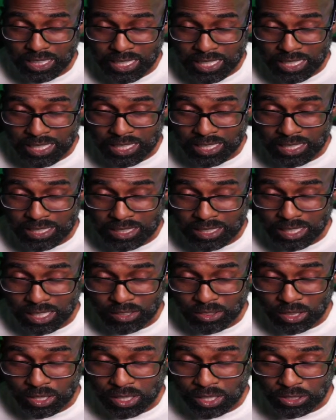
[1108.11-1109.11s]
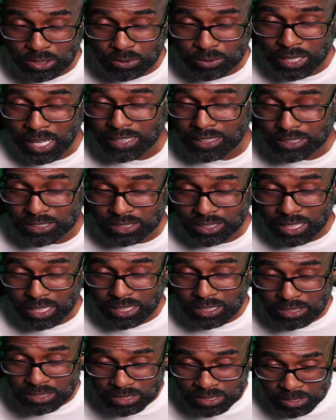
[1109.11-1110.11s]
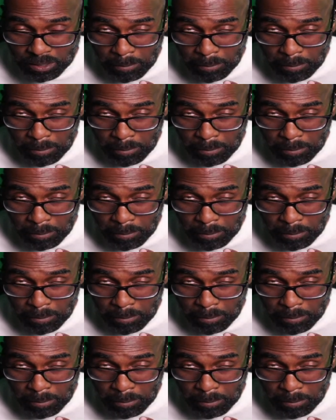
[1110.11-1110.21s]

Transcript: in the United States.